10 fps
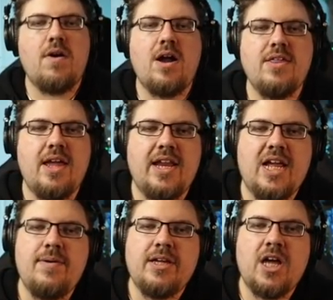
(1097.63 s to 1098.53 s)
All right,
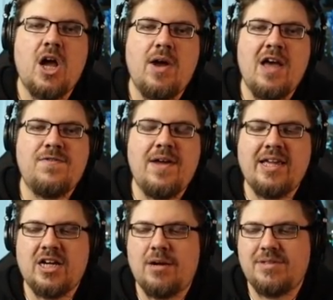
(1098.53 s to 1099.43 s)
then, here we go.
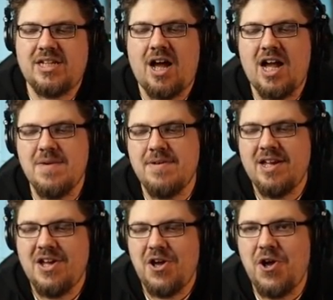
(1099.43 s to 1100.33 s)
FA Cup time.
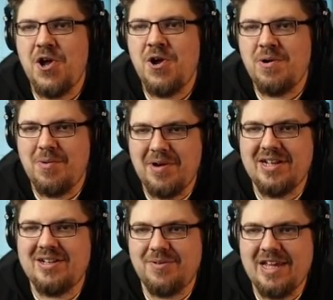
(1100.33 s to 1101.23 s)
Who
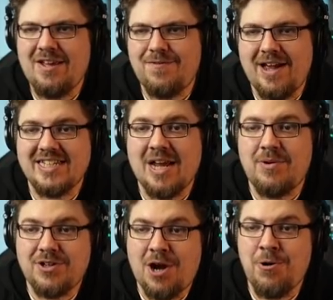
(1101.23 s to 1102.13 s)
will we face? Now,
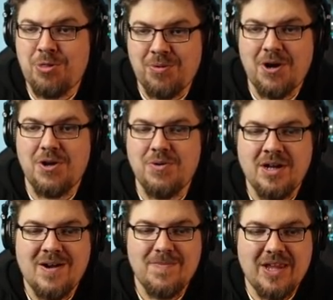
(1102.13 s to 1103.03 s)
we'll go
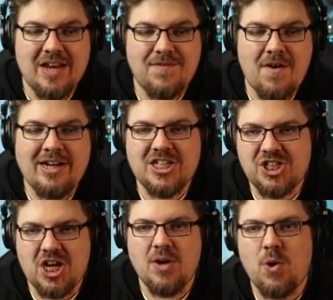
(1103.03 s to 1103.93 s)
through in a very
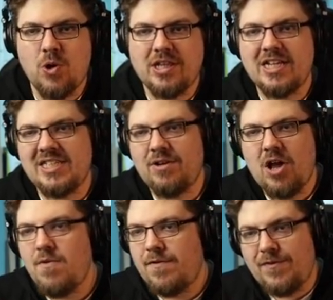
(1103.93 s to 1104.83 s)
slow order. There's
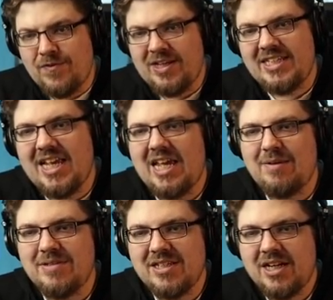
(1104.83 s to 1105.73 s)
still over 50
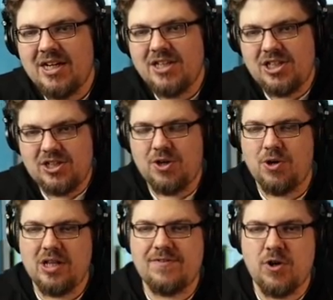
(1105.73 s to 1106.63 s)
teams to
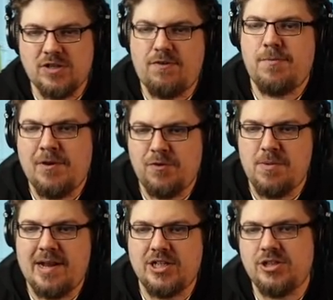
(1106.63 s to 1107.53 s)
call. Of course, if you play
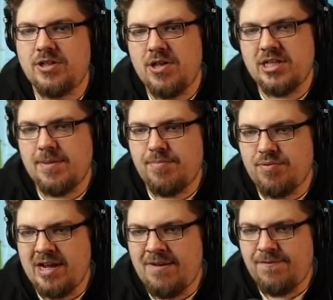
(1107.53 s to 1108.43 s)
Football Manager, you'll know there's a
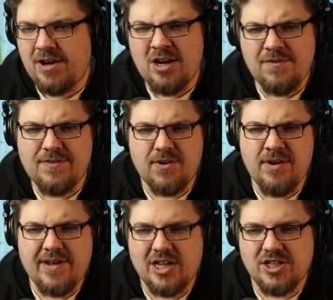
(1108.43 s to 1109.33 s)
brief... I don't know if they've got
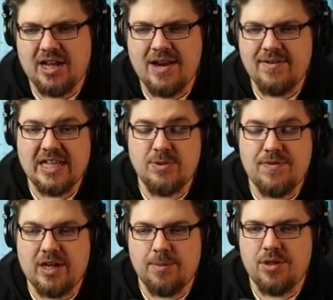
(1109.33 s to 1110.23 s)
rid of it, actually. I never get
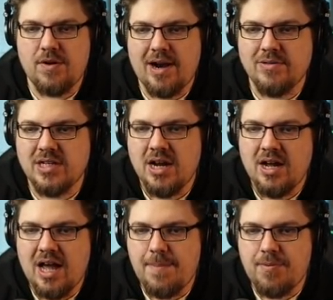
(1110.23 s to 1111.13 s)
to FA Cup third rounds.
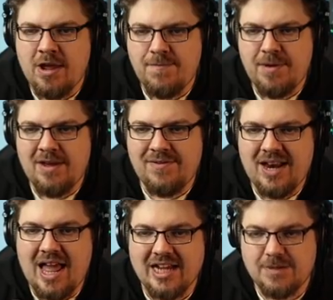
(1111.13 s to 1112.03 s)
A brief bit of
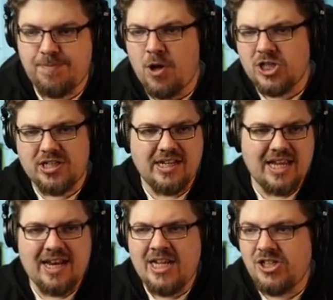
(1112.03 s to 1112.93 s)
lag as Boston
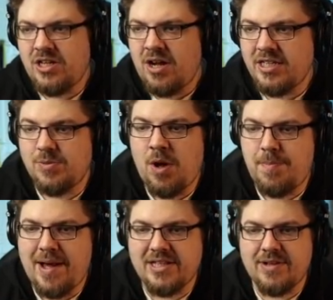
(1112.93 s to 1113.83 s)
get Leeds United. What
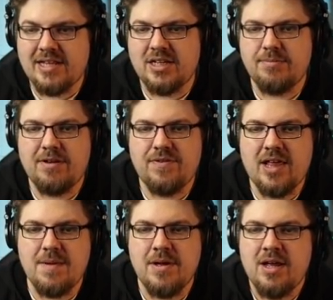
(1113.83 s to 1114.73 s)
a battle that's going to be
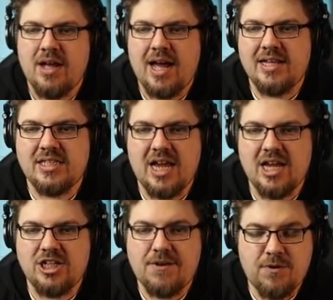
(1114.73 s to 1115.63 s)
for them. As
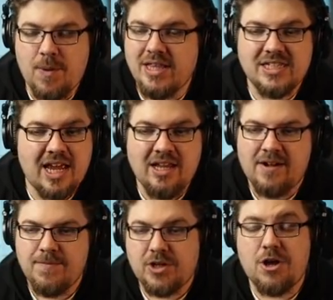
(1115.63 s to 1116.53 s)
Sheffield Wednesday
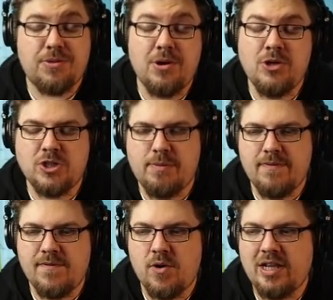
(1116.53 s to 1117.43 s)
go through, because
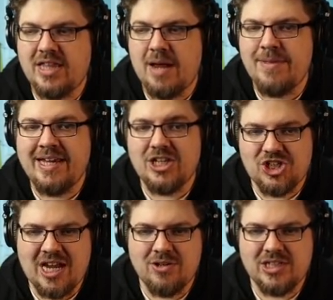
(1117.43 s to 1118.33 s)
we've avoided them. They get
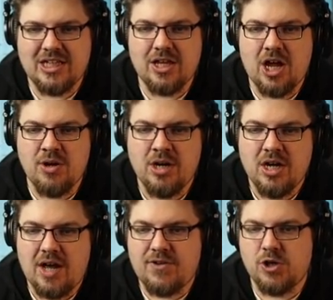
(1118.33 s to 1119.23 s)
Chelsea, though.
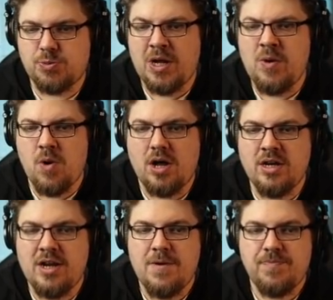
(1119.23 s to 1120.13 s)
Of course, we
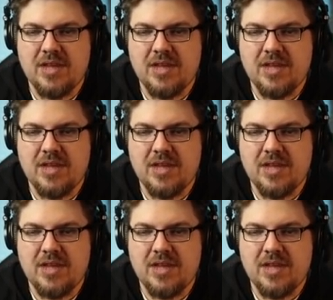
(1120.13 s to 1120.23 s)
won